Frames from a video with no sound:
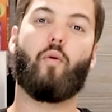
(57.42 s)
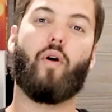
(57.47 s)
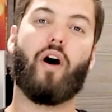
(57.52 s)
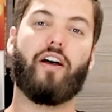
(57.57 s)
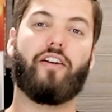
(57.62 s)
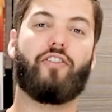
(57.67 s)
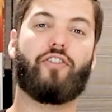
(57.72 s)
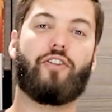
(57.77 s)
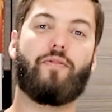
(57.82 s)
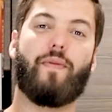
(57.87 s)

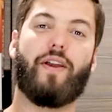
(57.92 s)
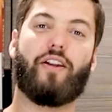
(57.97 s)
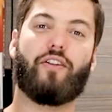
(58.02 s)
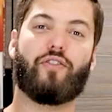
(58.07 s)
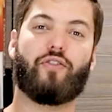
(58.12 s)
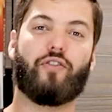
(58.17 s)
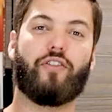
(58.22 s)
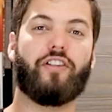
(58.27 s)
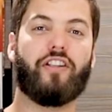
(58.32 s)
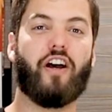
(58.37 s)
While your
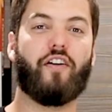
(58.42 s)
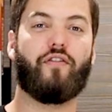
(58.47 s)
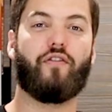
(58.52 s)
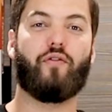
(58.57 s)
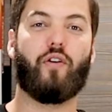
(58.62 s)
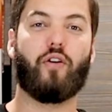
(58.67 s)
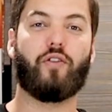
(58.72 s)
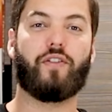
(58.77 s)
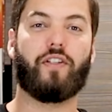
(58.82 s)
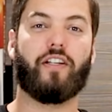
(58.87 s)
tomatoes are in the
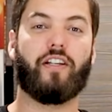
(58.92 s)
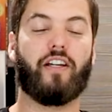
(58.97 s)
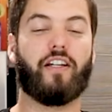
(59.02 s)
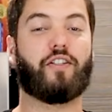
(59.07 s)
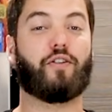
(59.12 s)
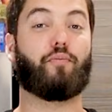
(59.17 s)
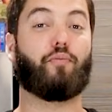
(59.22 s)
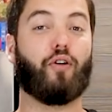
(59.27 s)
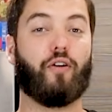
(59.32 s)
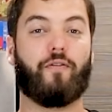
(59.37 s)
oven roasting,
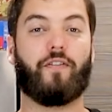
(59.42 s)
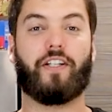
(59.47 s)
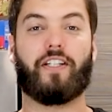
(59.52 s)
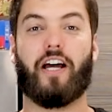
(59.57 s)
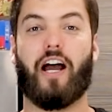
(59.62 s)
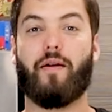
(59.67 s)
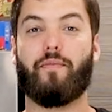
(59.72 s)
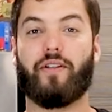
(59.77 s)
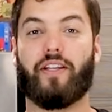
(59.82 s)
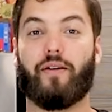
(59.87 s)
it's a perfect
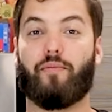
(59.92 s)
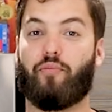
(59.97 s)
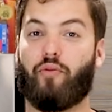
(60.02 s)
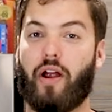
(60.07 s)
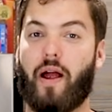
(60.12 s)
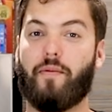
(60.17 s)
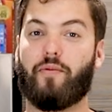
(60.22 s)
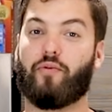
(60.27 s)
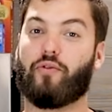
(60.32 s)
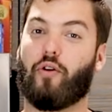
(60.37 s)
time to get
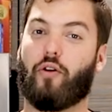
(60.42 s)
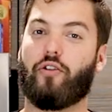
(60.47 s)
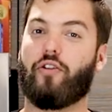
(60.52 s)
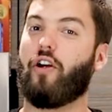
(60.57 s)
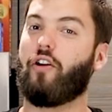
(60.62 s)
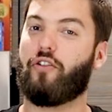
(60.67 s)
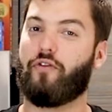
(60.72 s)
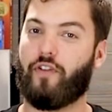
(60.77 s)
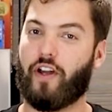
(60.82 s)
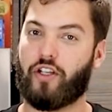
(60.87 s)
prepped with all your other